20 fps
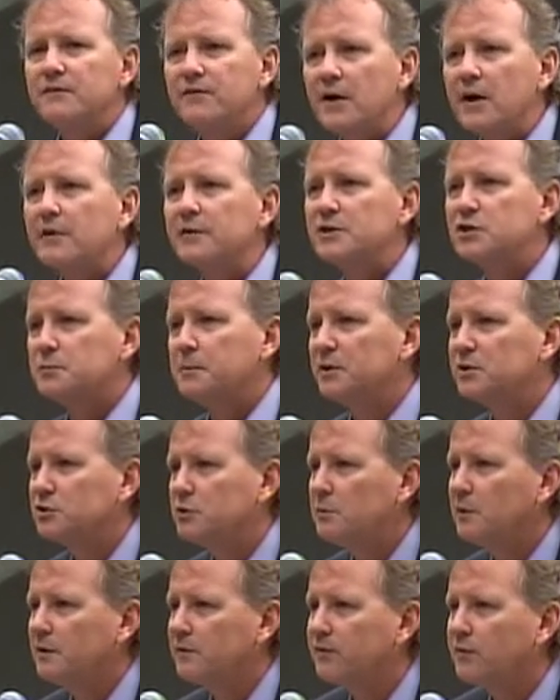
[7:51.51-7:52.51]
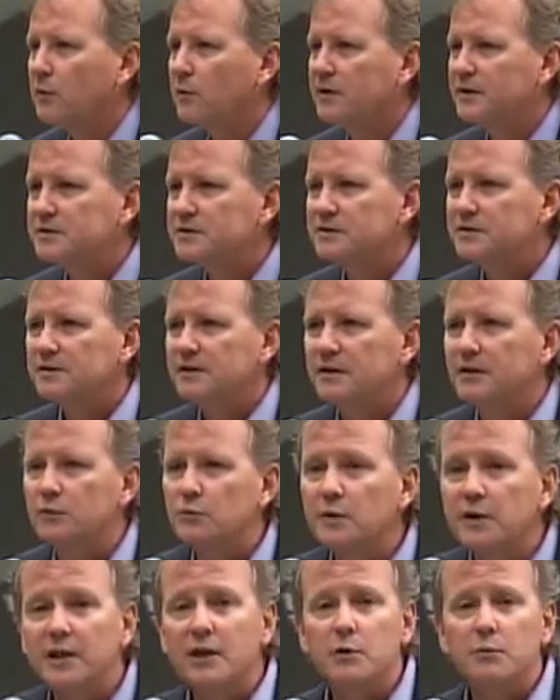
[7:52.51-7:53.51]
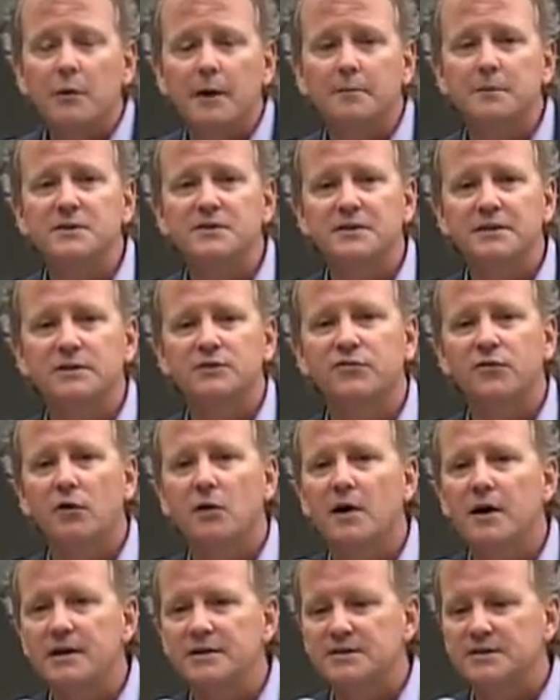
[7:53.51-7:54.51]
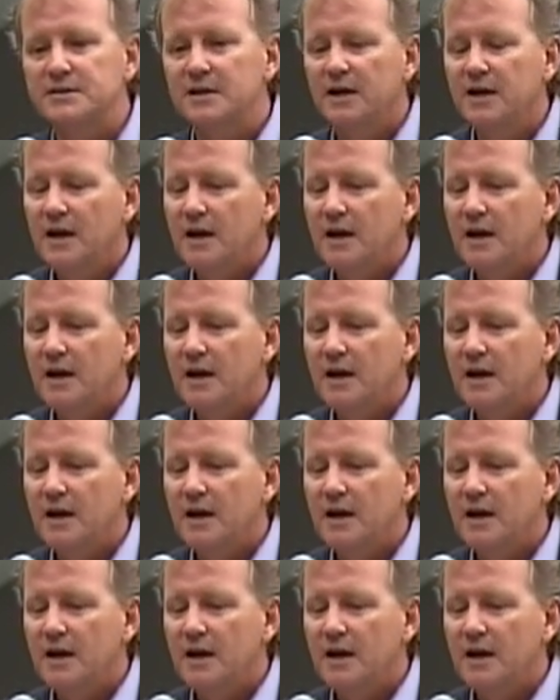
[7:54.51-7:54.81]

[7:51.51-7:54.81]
very special one for us. It really represents for us